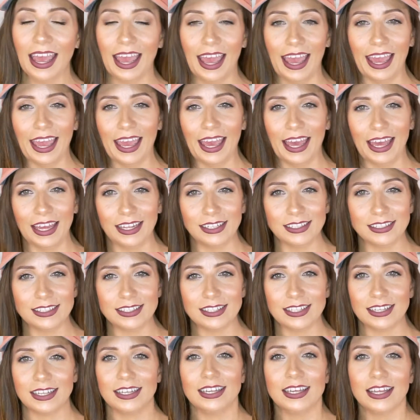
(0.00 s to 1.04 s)

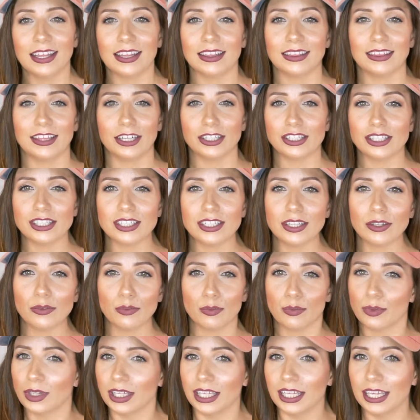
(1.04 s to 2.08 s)
and they're just a
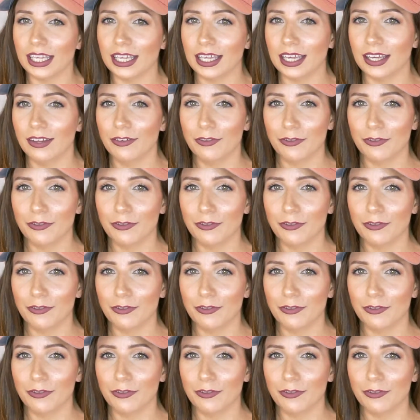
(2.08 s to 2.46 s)
really